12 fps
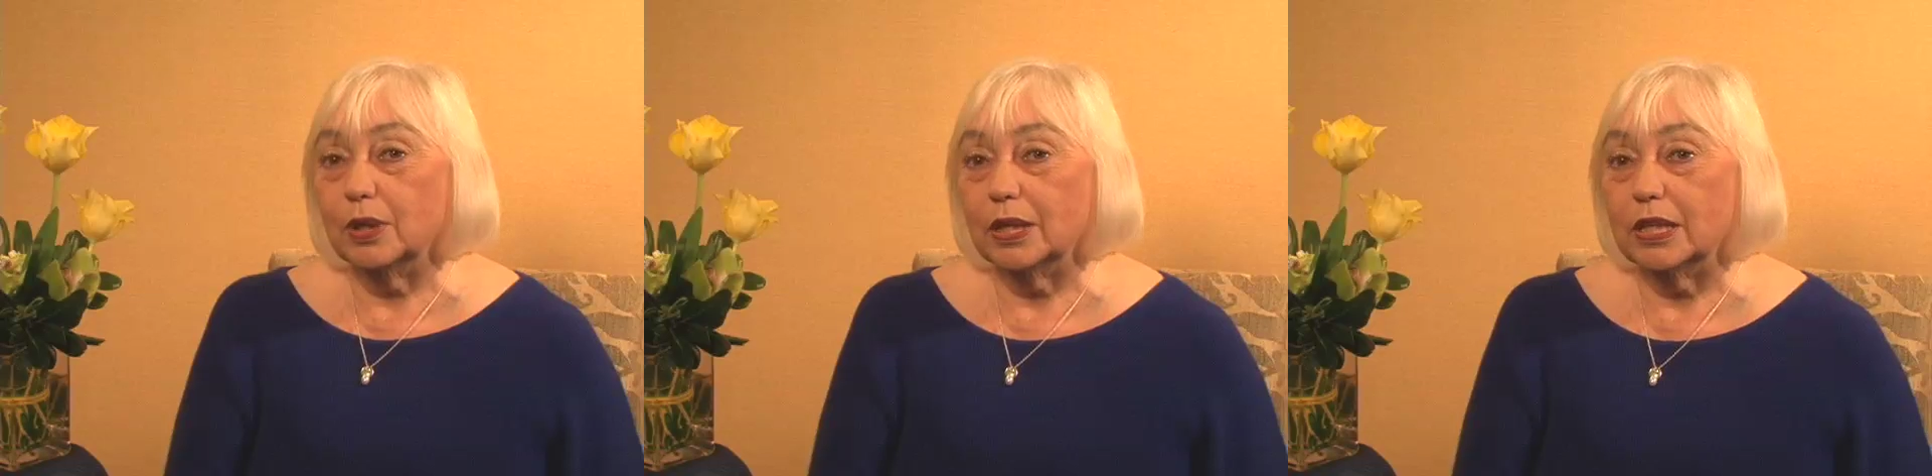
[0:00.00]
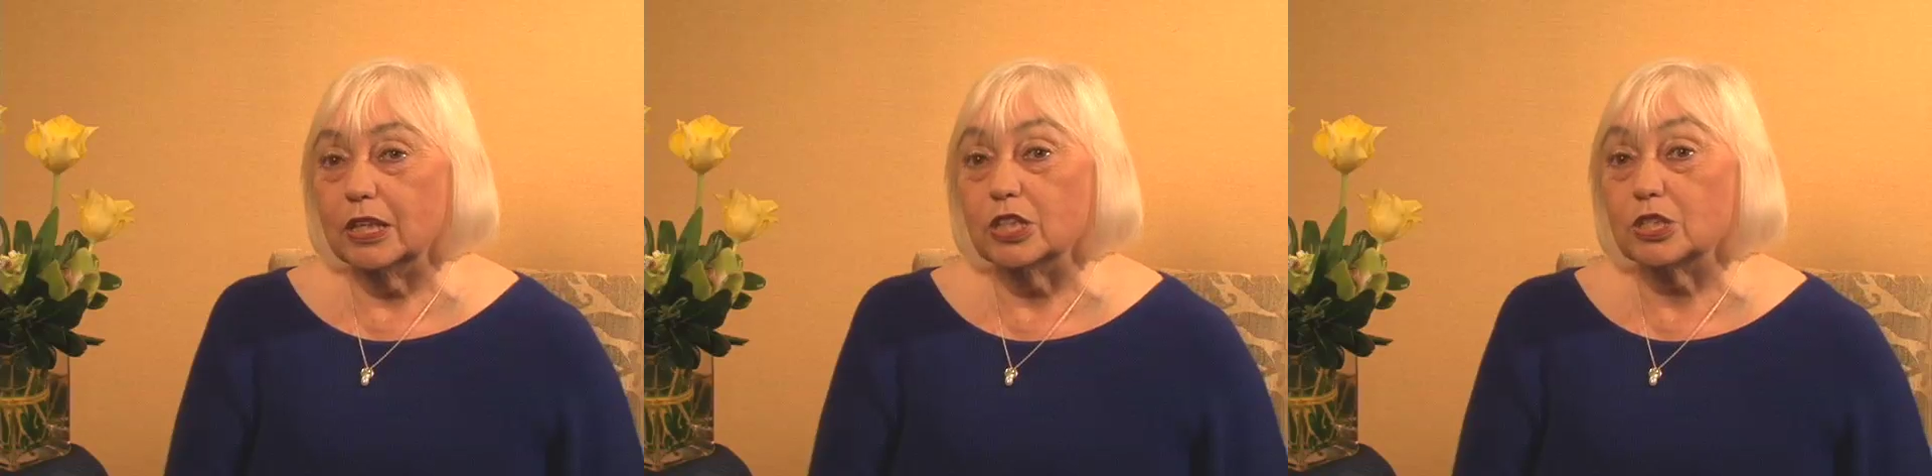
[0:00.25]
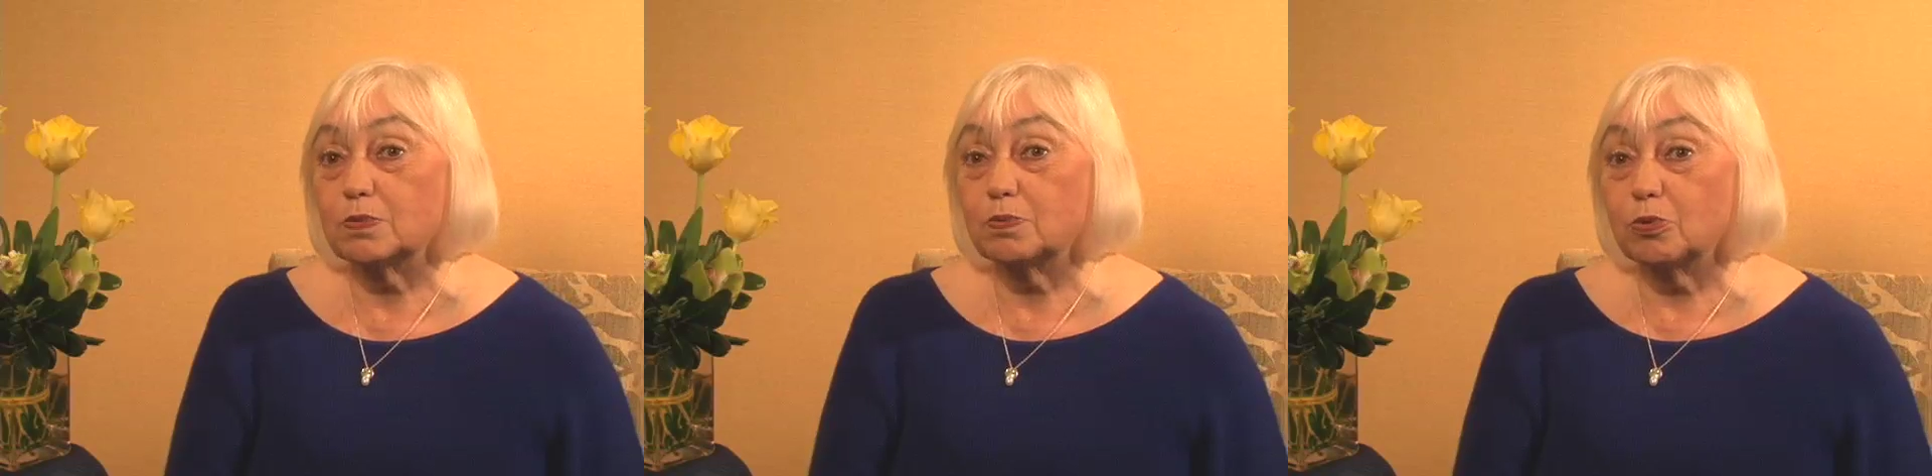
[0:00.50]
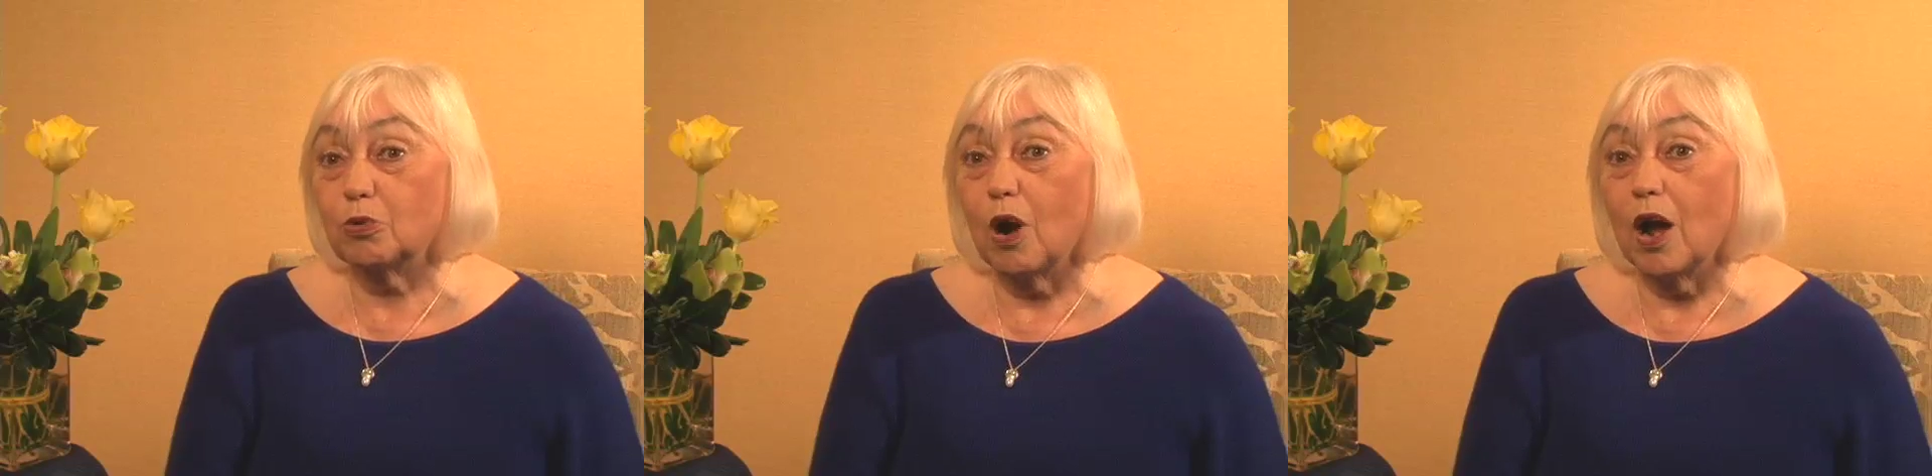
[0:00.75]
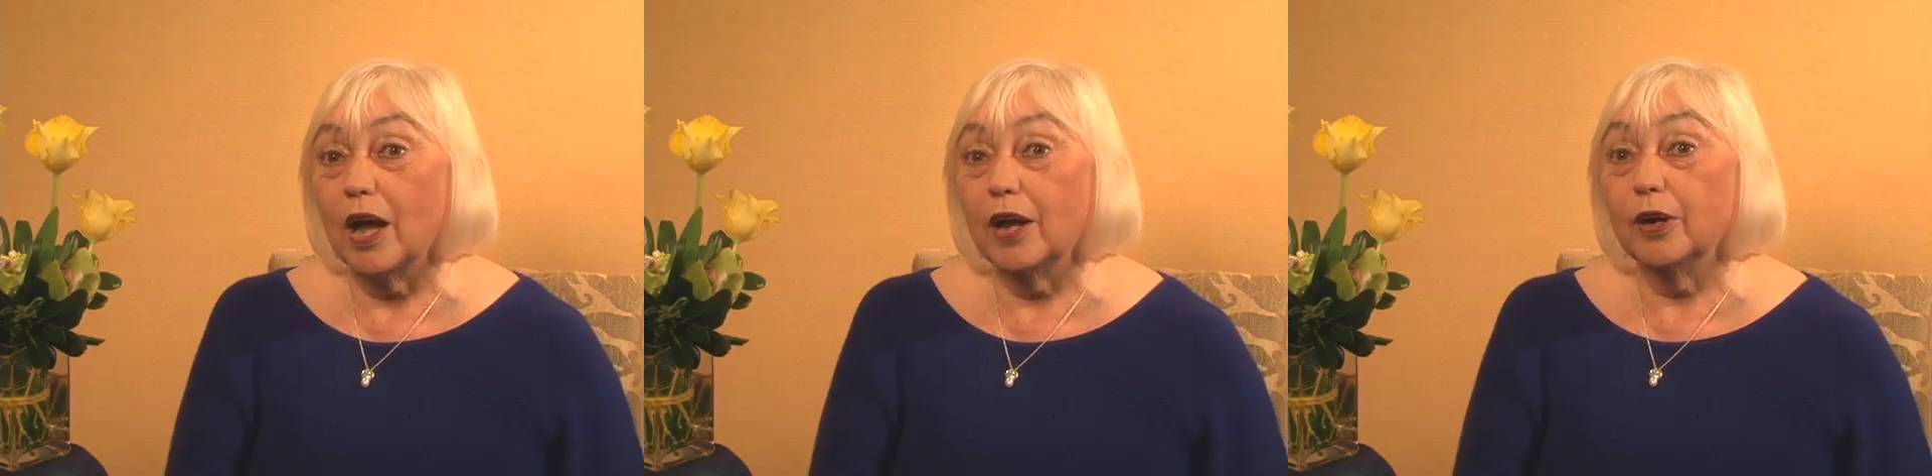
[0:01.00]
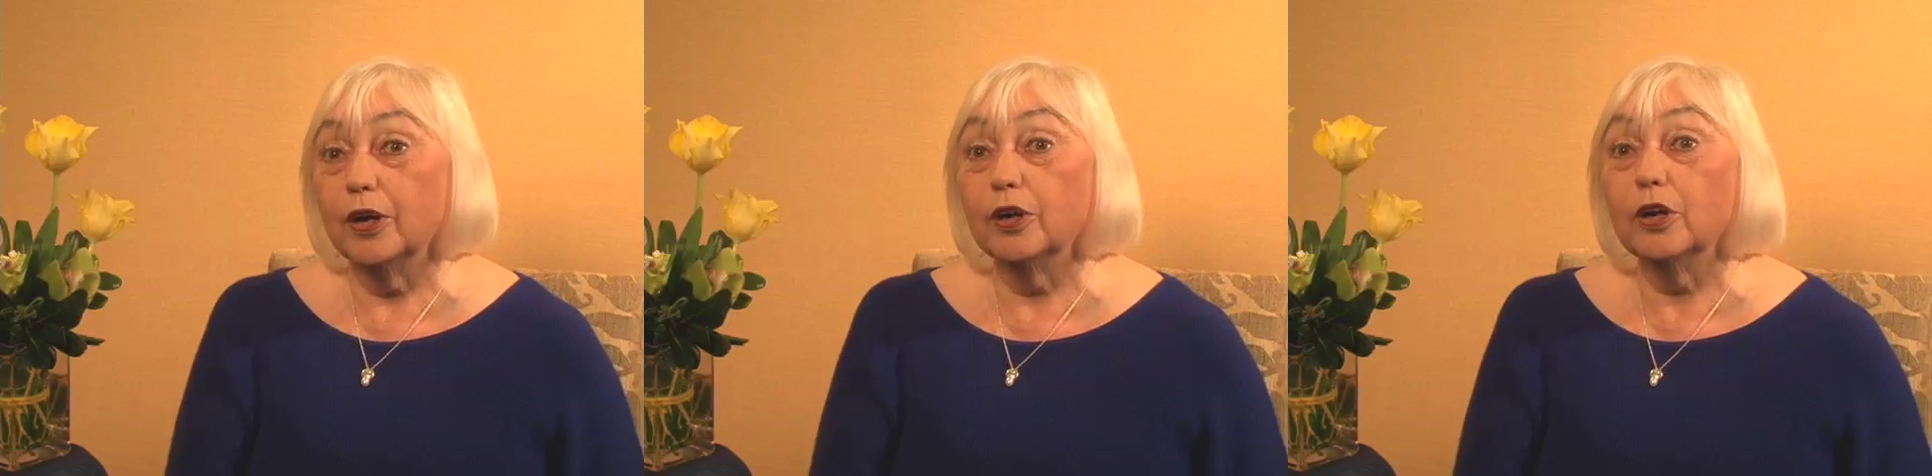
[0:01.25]
his
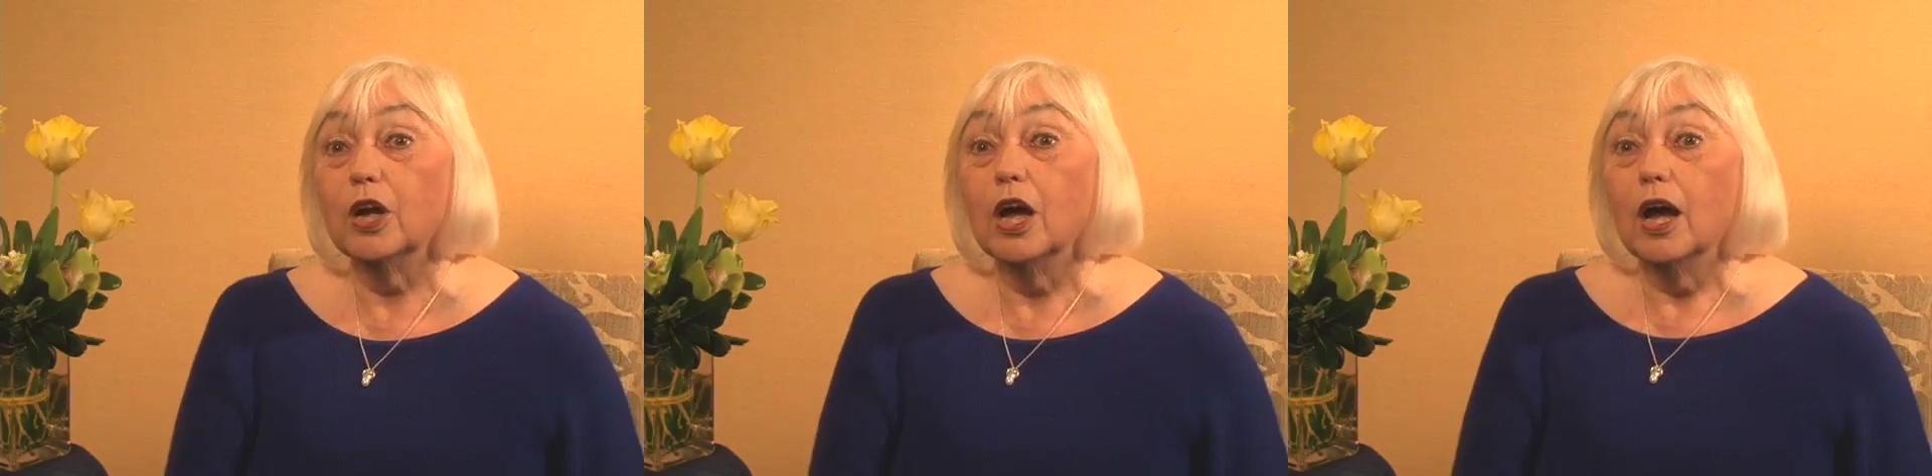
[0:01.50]
prior